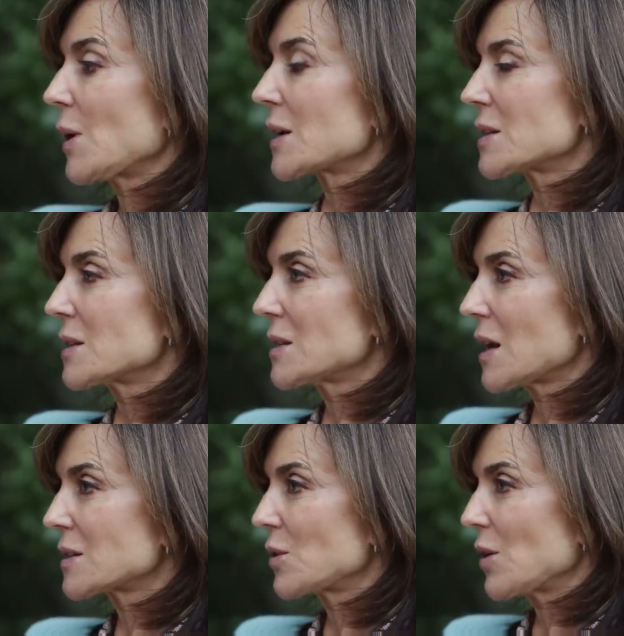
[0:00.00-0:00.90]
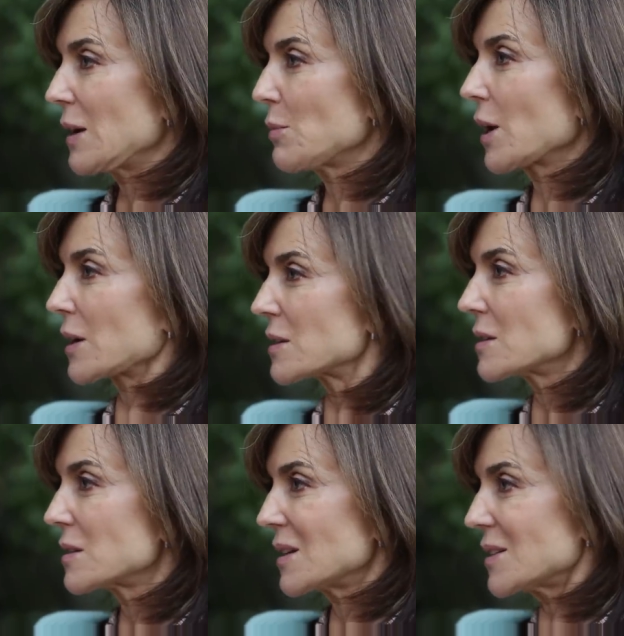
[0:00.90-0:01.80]
Parkinson's has a great
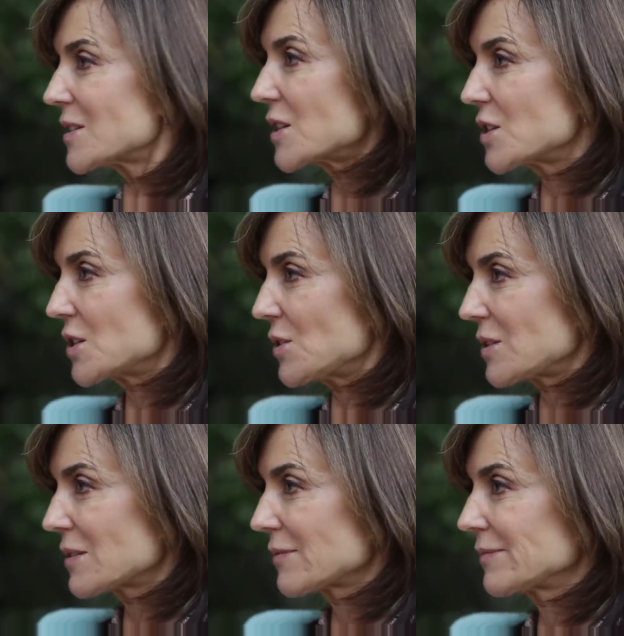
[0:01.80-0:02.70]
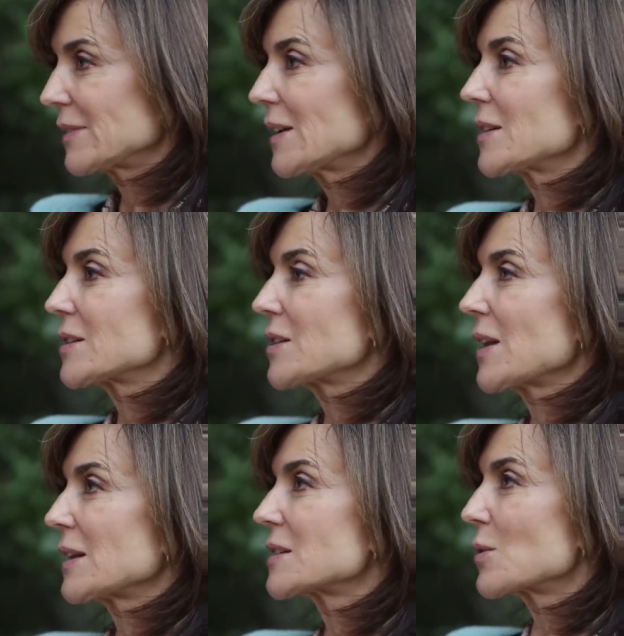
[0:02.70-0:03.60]
Parkinson's Institute,
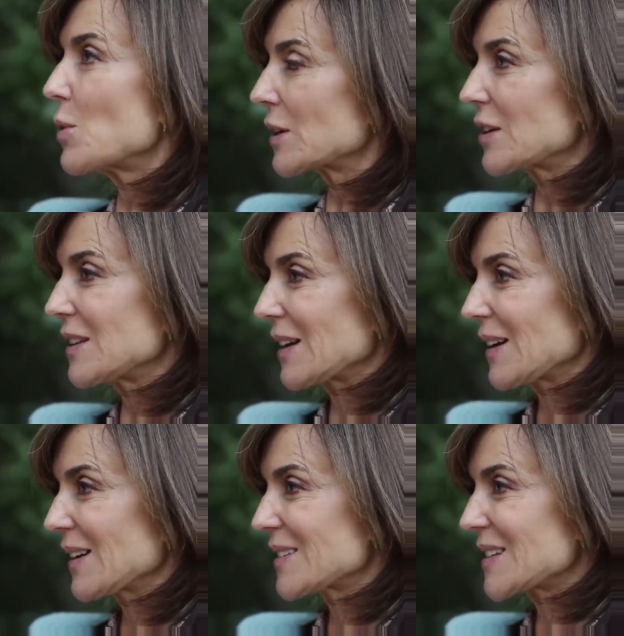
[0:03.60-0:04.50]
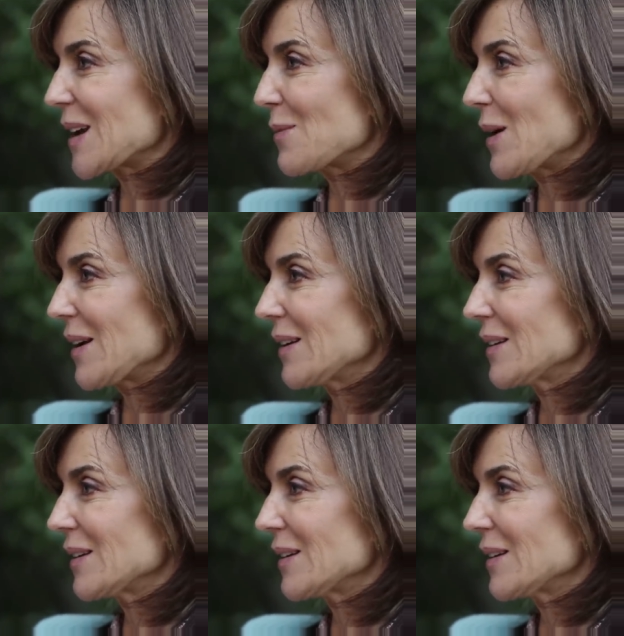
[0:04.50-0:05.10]
so that's the one good thing I can say about